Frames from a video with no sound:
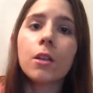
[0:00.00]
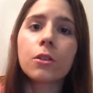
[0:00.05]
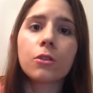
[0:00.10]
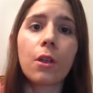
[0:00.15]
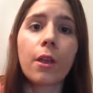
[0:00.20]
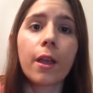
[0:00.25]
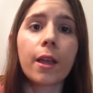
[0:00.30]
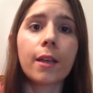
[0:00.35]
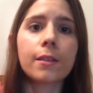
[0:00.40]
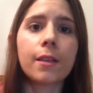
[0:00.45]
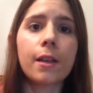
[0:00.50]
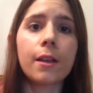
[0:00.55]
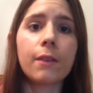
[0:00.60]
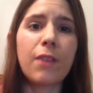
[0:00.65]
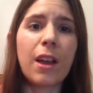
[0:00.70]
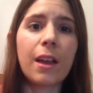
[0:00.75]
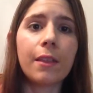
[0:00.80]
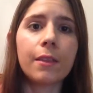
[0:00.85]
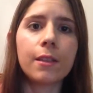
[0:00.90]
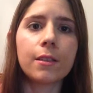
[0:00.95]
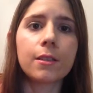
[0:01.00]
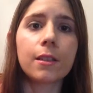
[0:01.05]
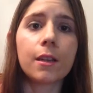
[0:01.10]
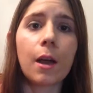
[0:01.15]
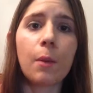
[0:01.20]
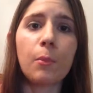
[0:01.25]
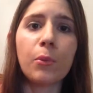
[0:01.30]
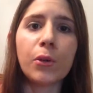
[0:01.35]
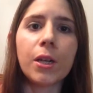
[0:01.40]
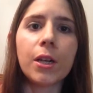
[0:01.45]
So like I said, I've had this a
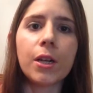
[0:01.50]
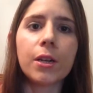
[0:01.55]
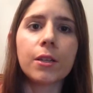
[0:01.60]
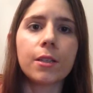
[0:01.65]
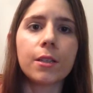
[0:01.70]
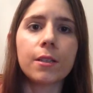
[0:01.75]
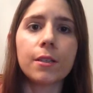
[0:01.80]
couple of years.